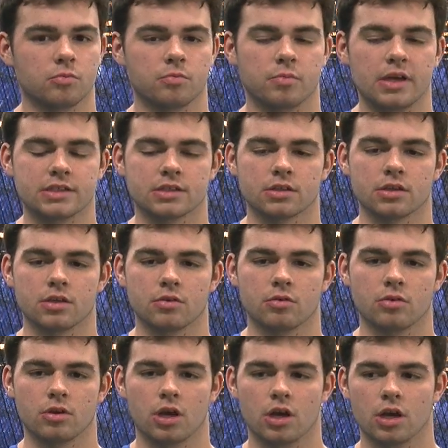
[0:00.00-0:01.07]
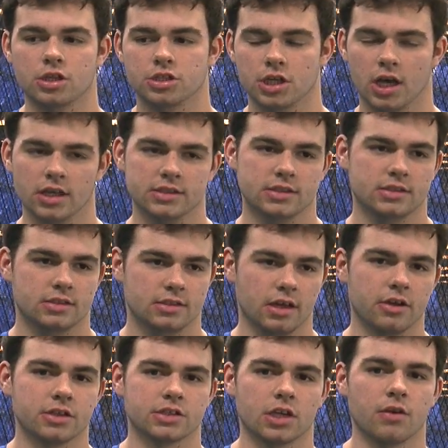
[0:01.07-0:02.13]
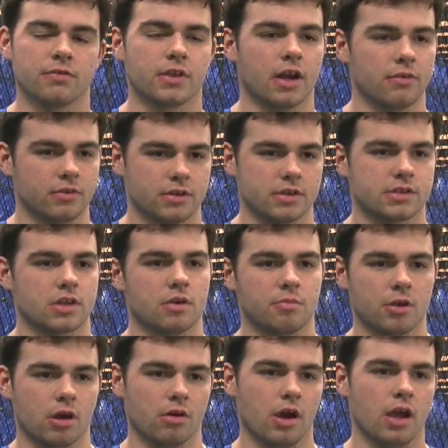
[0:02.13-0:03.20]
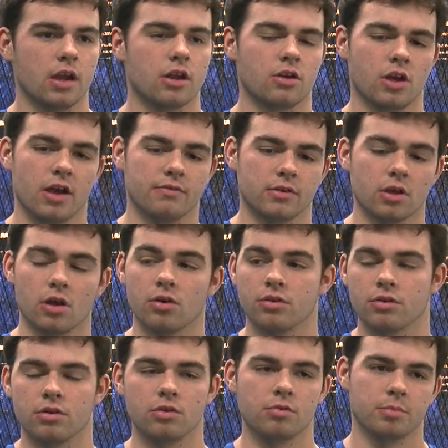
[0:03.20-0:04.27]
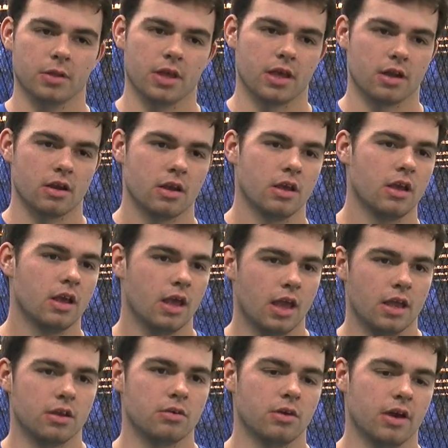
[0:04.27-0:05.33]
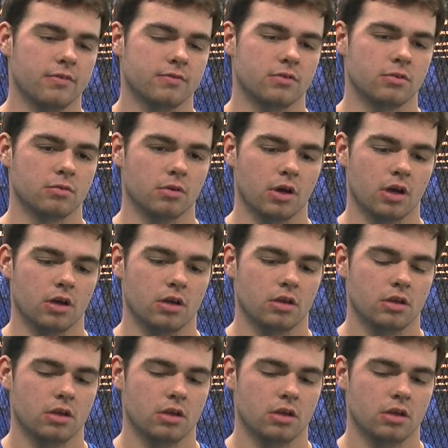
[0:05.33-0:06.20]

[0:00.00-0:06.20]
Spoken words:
basically adjust, tell yourself that everything's going to be all right, and you have to go to the new plan, and you have to,